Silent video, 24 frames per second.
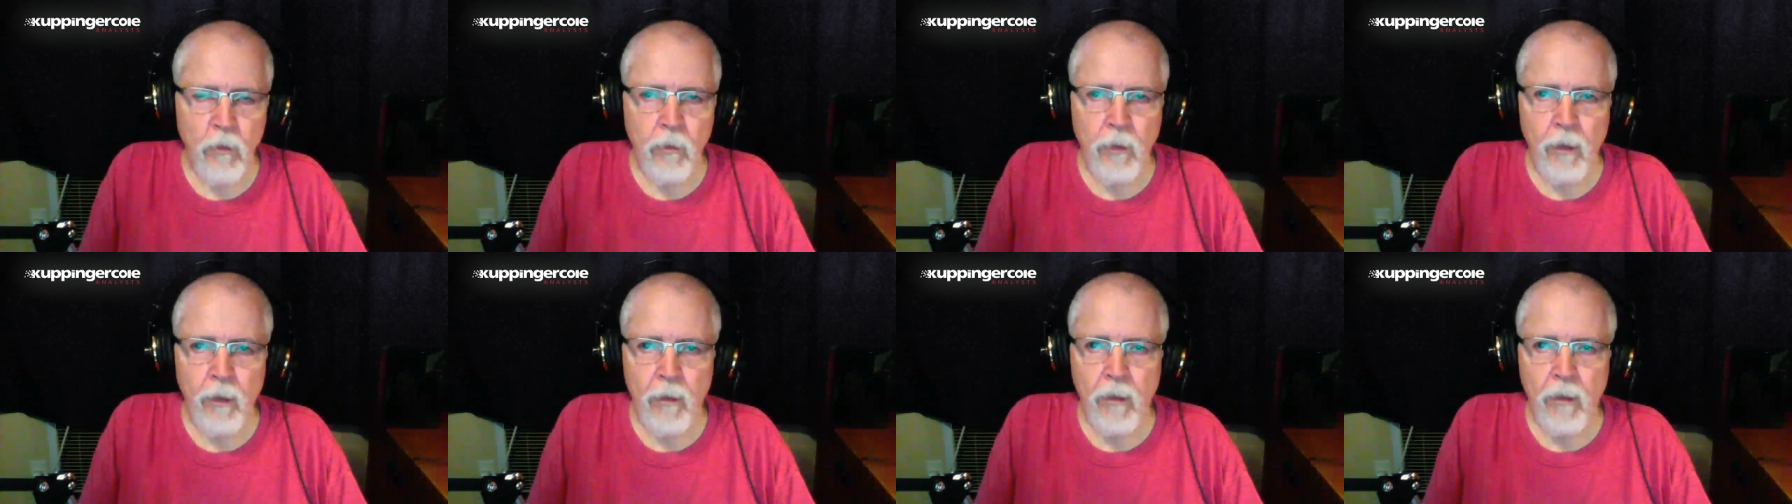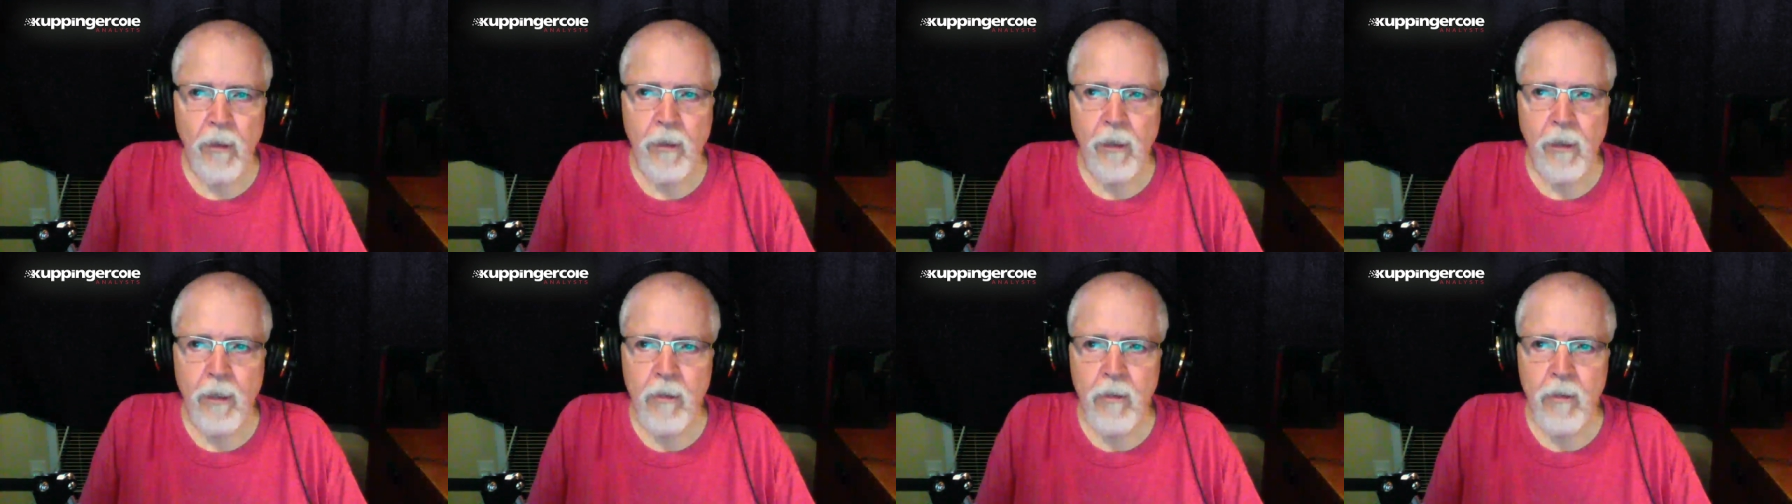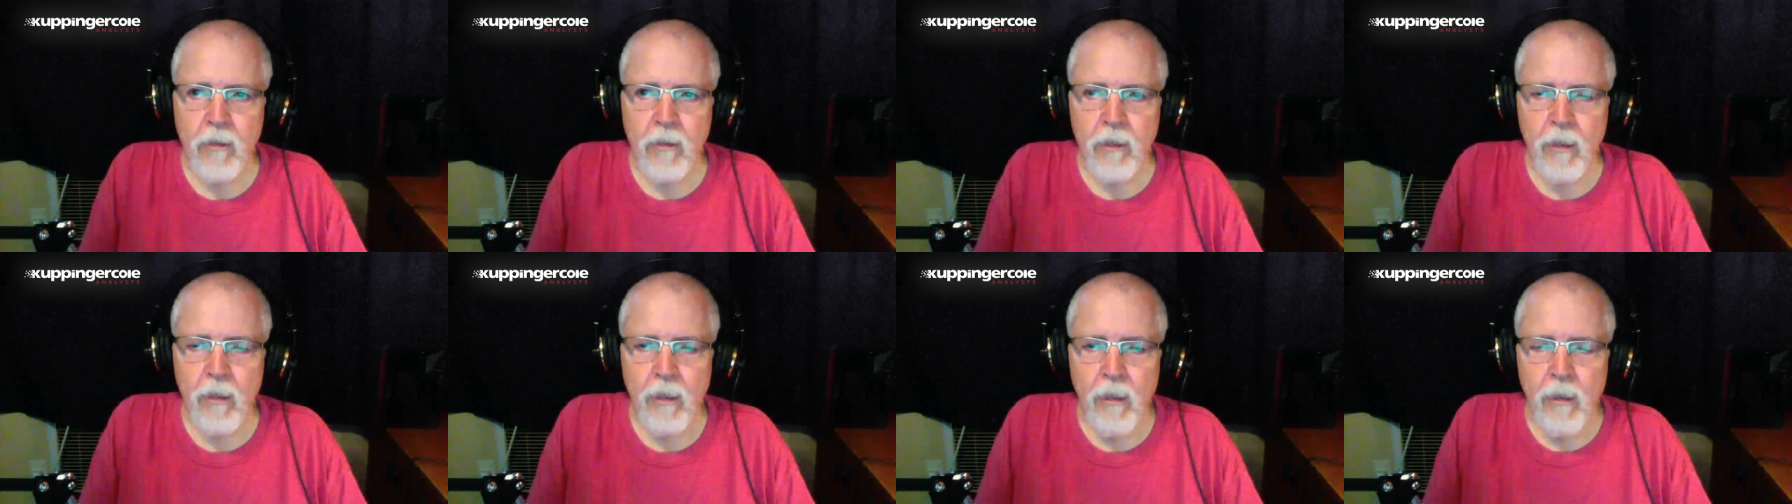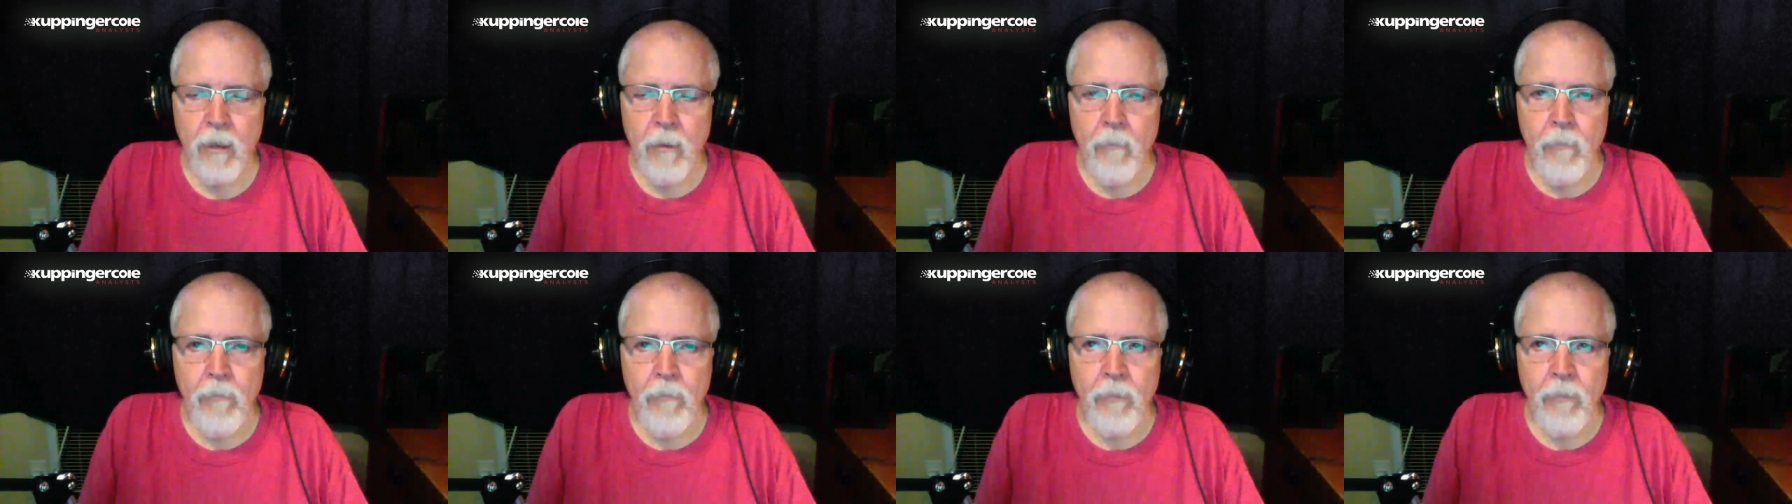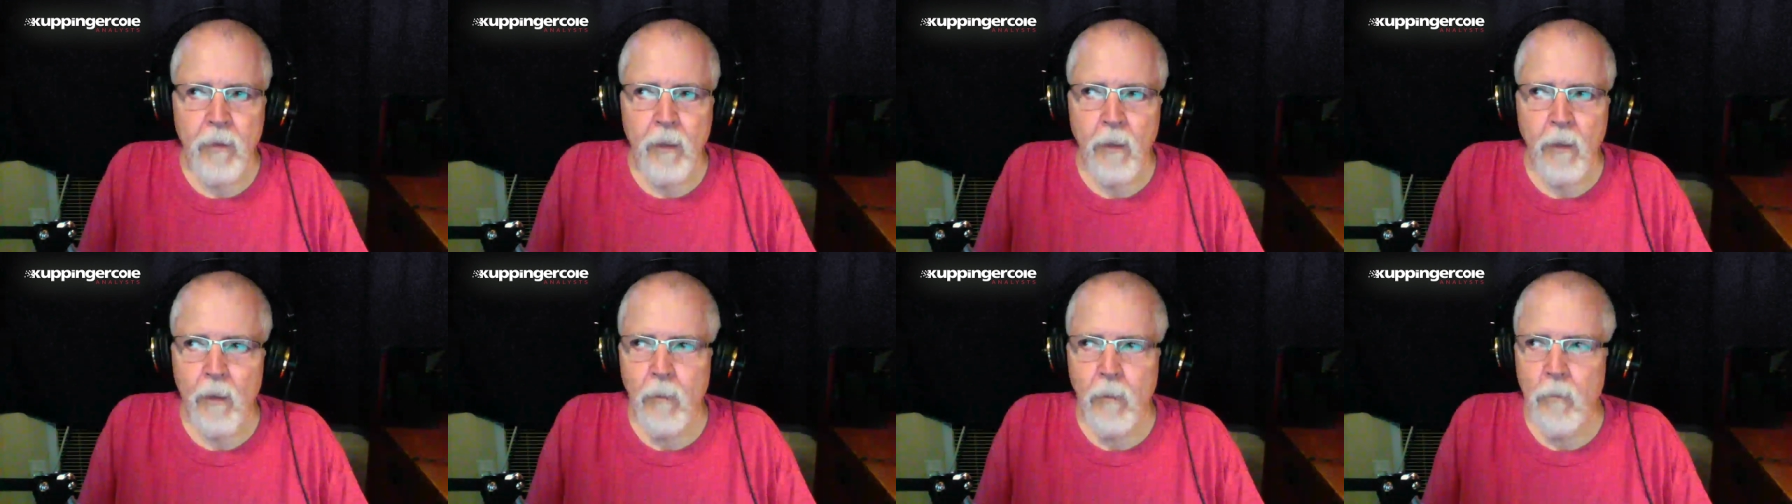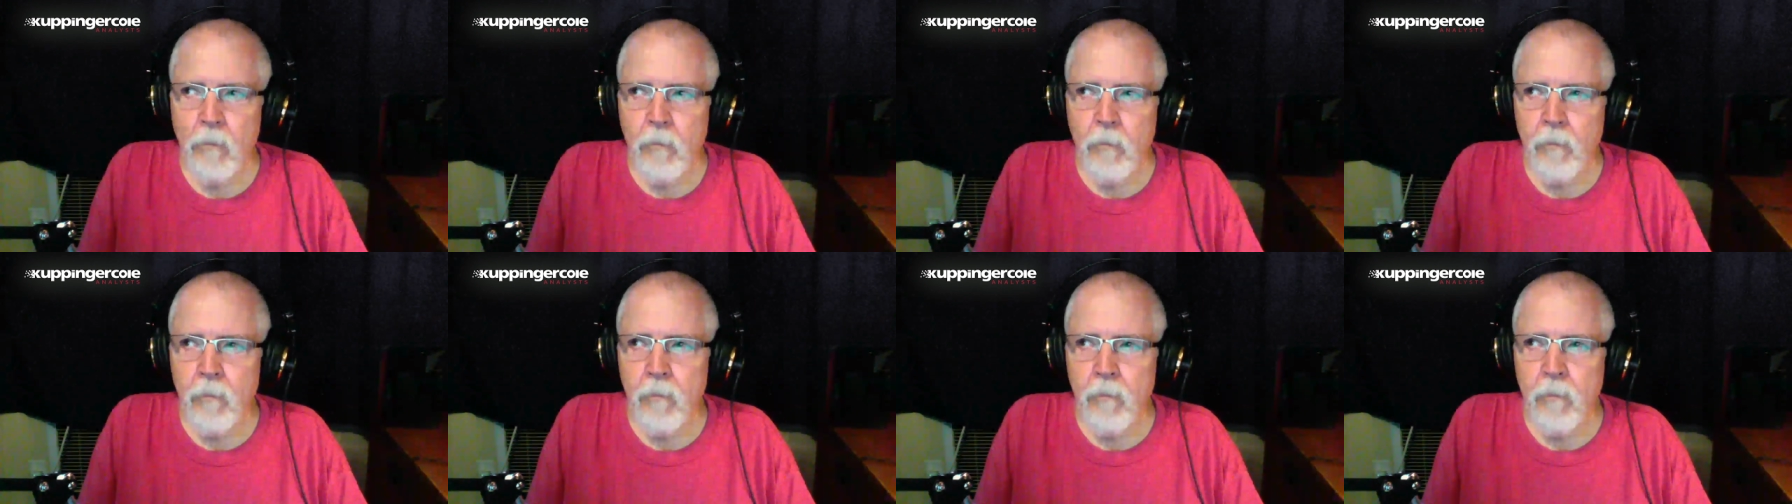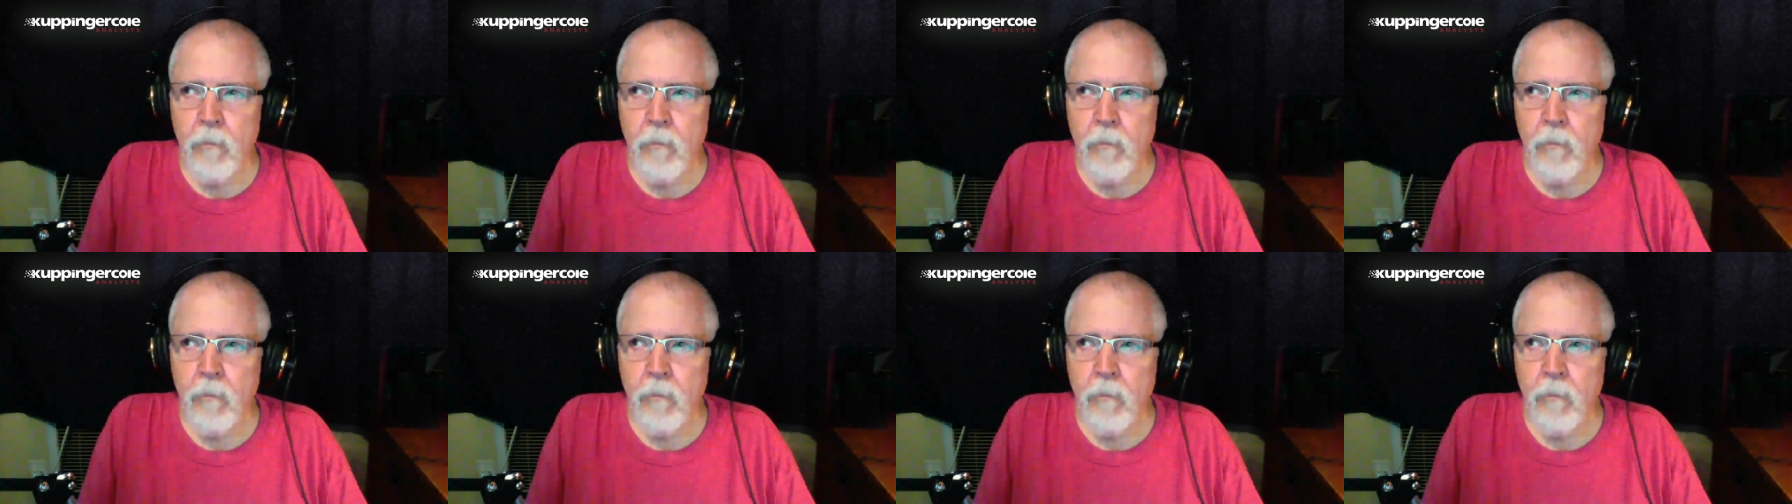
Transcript: And I think that's um,